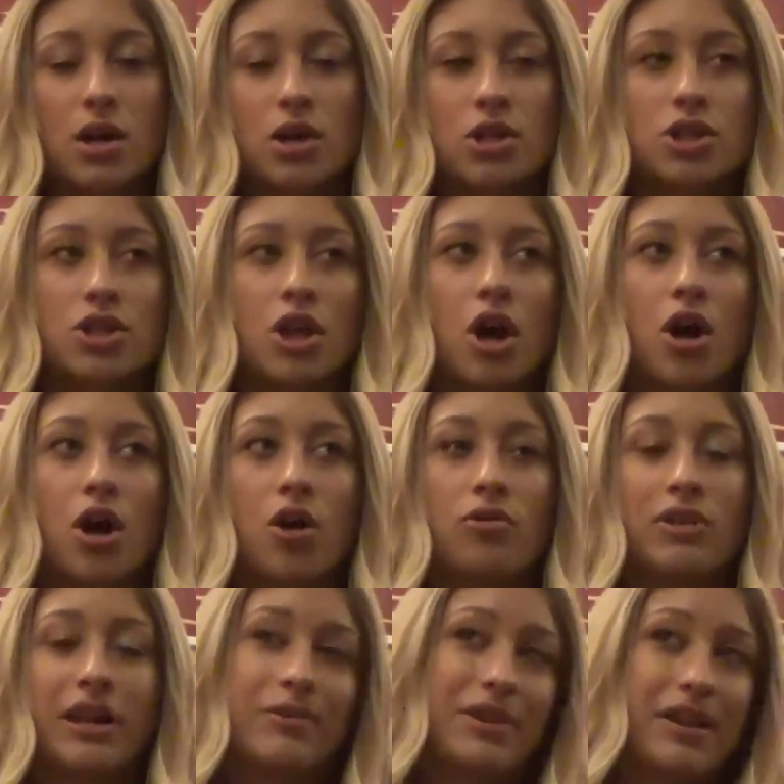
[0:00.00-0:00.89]

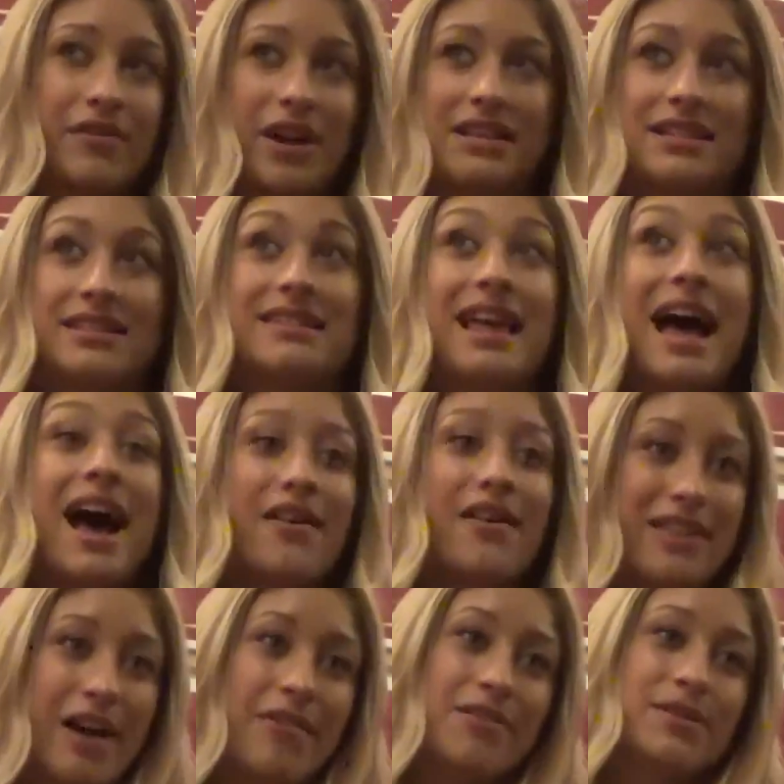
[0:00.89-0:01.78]
So like whenever I did
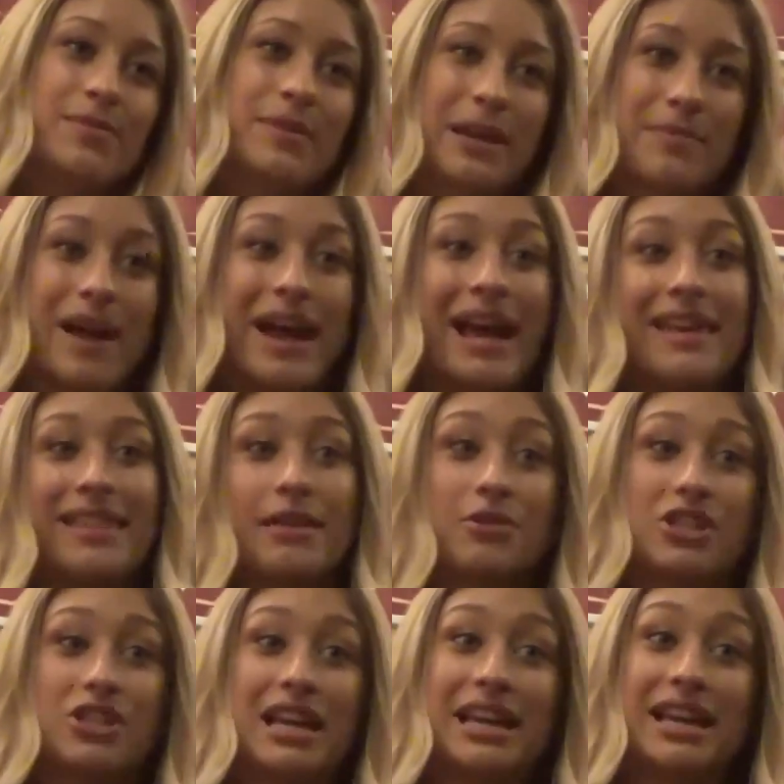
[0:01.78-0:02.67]
that, that was like my hand that
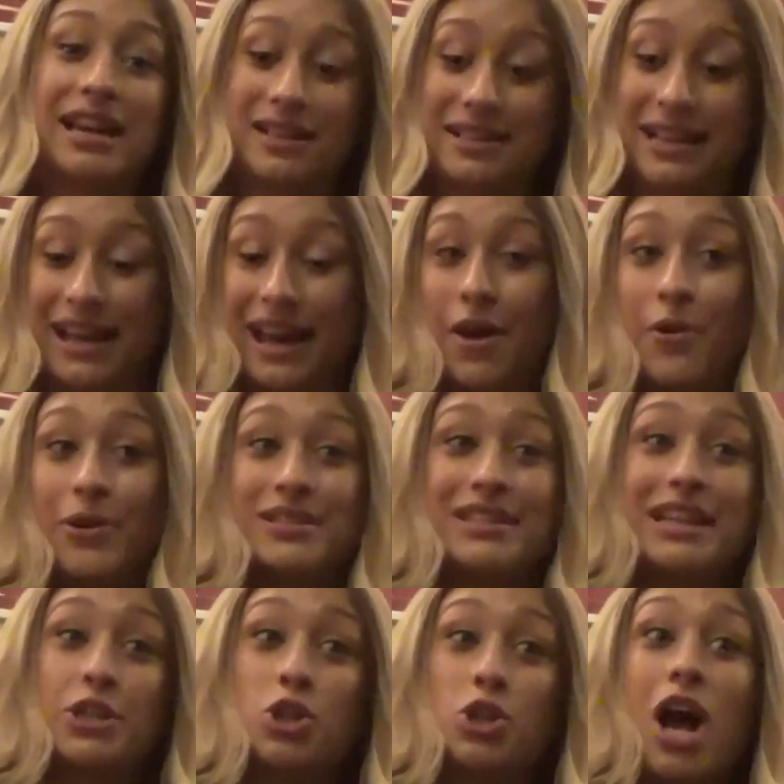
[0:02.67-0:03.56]
was shaking, because like I always
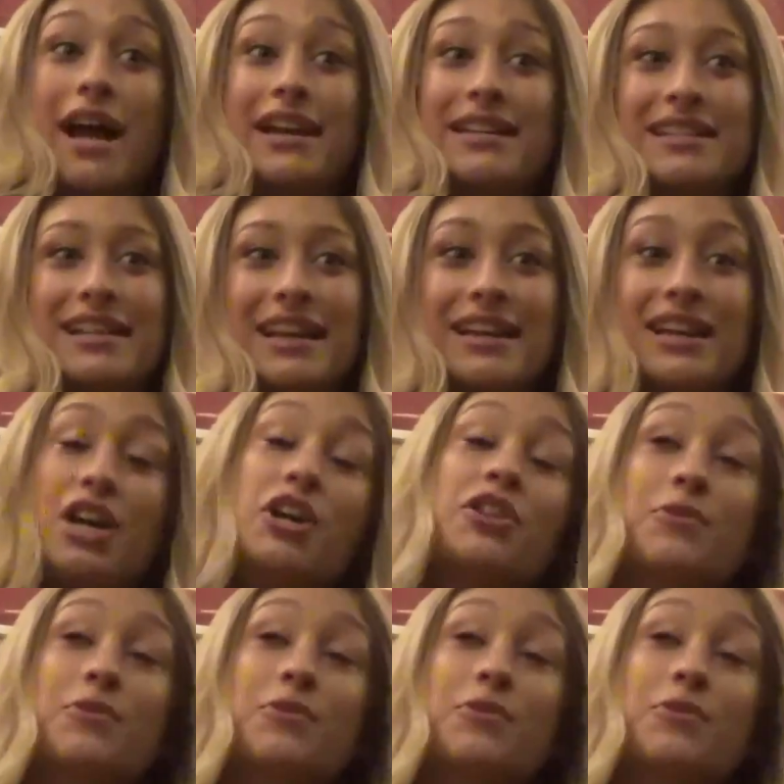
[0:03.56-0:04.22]
like tried to,